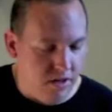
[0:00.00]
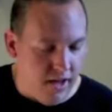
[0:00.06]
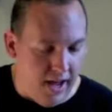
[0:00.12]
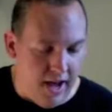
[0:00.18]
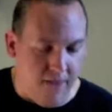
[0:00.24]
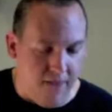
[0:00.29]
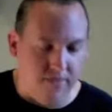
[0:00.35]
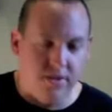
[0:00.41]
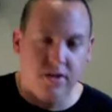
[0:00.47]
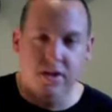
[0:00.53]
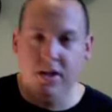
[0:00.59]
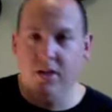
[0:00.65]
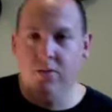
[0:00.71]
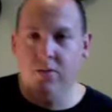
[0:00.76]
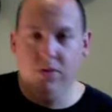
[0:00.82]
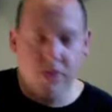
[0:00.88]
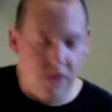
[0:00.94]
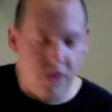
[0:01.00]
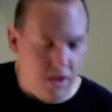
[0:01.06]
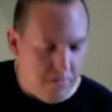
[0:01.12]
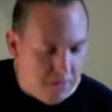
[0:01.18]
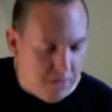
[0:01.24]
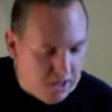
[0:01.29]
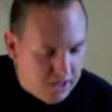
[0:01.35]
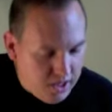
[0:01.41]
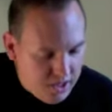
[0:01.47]
After D would come
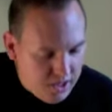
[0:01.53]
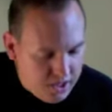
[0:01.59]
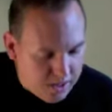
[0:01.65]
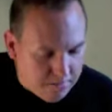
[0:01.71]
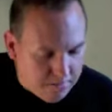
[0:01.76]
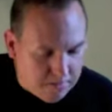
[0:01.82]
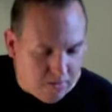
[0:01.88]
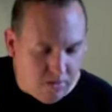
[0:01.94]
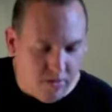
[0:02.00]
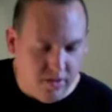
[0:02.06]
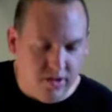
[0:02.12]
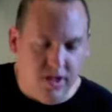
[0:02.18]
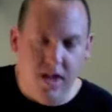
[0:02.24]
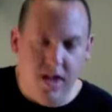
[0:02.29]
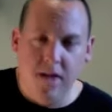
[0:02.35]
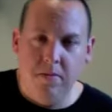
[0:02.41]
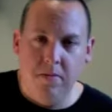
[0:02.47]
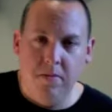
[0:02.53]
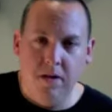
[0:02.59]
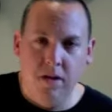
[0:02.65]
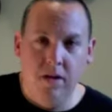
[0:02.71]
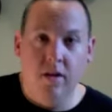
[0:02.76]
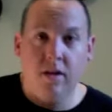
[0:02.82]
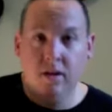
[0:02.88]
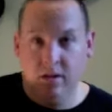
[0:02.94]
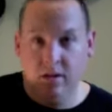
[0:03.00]
E, up a whole step.
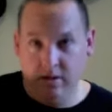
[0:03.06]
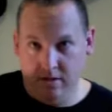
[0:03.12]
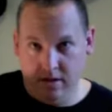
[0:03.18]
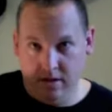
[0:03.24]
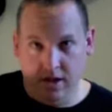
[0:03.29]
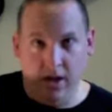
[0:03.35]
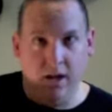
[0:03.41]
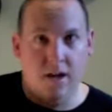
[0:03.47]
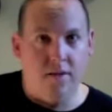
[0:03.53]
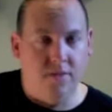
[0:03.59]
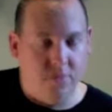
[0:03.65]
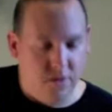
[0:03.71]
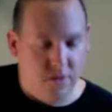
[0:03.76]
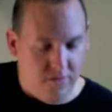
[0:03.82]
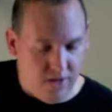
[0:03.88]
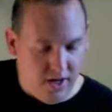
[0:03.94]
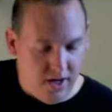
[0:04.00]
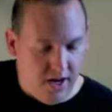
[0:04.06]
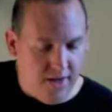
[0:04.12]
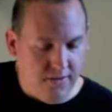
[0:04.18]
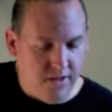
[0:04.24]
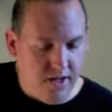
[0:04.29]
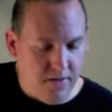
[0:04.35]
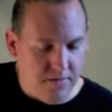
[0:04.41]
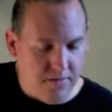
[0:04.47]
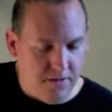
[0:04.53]
That's one of our half steps.